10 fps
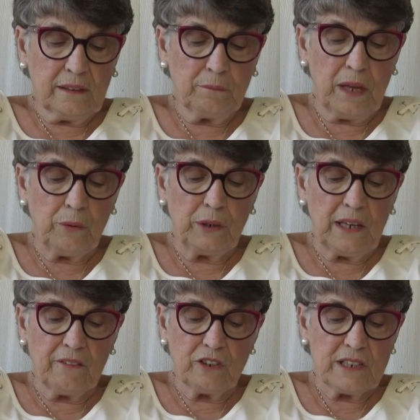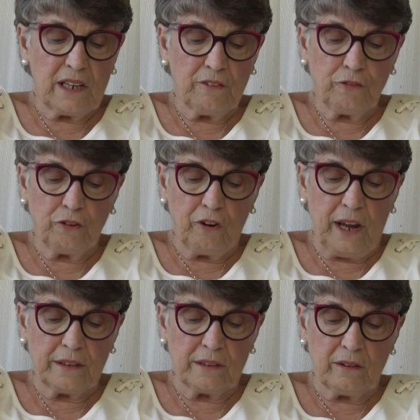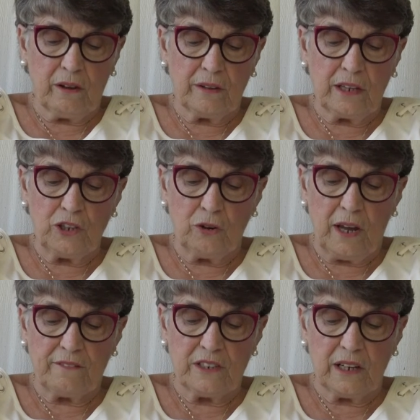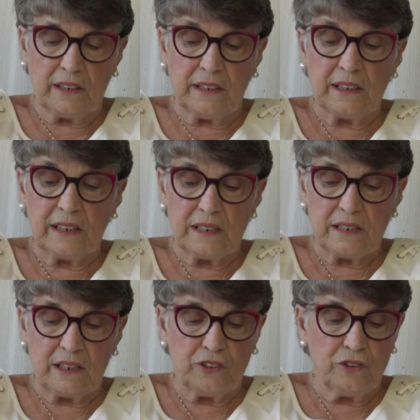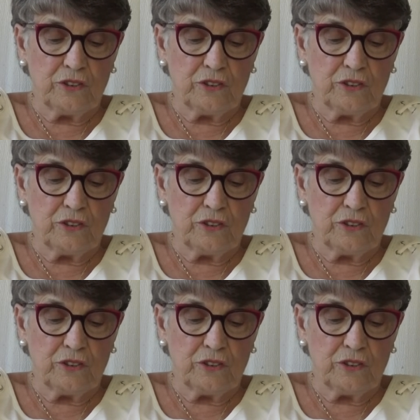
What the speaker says: May we never take for granted all that you have done and continue